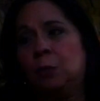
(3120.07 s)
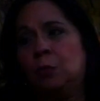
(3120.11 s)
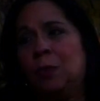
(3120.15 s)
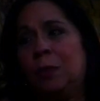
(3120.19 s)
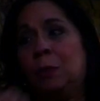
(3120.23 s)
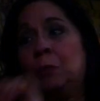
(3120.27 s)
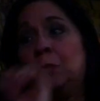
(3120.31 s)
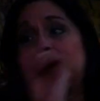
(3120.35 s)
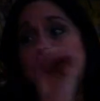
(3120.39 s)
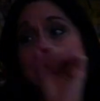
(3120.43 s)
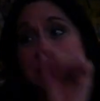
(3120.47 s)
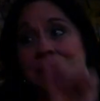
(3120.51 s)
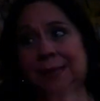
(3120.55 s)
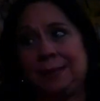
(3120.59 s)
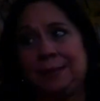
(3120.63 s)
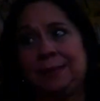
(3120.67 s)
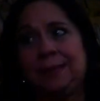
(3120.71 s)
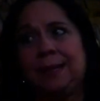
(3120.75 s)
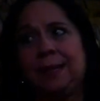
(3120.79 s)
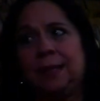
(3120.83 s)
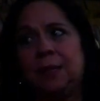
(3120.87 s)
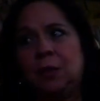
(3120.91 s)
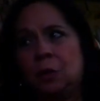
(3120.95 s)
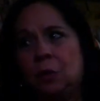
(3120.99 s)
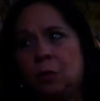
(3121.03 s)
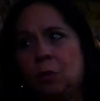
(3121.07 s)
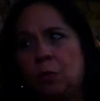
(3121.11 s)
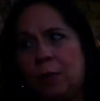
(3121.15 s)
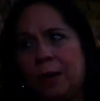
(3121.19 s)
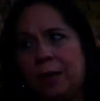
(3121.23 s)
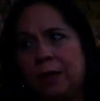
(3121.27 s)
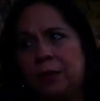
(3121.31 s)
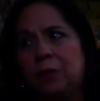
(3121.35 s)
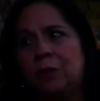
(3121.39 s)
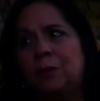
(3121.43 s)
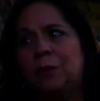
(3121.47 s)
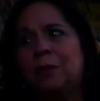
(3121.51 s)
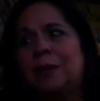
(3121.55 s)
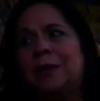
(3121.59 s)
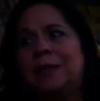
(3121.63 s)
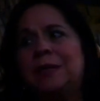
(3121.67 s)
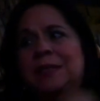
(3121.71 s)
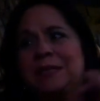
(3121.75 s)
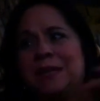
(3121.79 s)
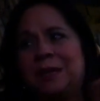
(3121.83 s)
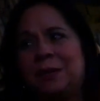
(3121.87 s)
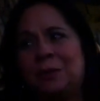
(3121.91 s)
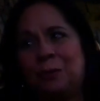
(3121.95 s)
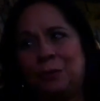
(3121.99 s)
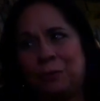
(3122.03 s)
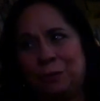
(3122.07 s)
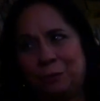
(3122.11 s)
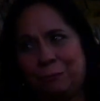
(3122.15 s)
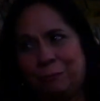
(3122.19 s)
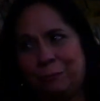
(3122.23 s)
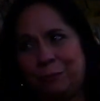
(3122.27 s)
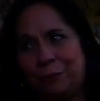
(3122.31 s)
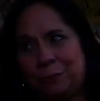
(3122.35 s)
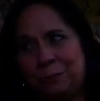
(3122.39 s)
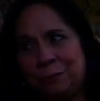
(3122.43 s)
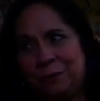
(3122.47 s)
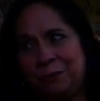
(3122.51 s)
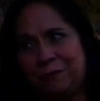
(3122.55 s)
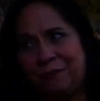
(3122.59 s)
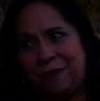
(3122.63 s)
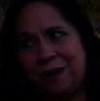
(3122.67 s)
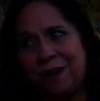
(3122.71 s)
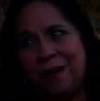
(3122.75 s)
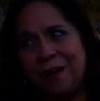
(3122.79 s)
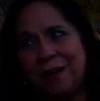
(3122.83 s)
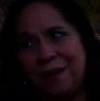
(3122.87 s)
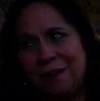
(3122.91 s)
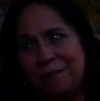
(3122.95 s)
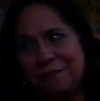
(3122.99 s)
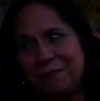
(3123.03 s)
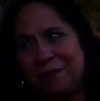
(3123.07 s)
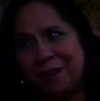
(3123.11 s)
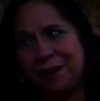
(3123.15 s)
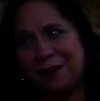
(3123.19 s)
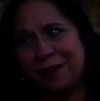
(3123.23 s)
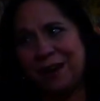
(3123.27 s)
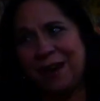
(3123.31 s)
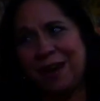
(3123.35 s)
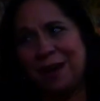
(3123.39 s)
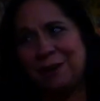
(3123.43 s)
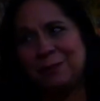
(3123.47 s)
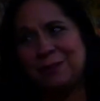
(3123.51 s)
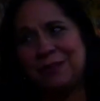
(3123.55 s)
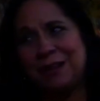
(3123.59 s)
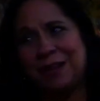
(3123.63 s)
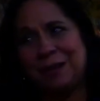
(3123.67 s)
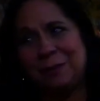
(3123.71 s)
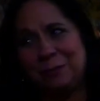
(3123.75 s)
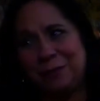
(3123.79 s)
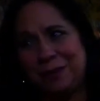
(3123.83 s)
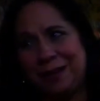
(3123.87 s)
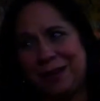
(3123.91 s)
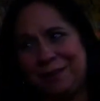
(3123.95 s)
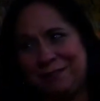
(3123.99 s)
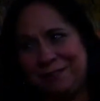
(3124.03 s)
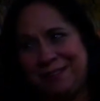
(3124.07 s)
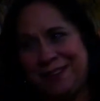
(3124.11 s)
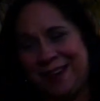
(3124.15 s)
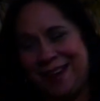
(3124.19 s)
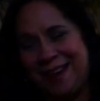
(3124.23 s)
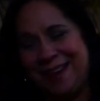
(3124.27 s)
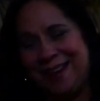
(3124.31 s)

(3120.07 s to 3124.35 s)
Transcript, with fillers: what was then Teatro Cuatro is another former firehouse like we have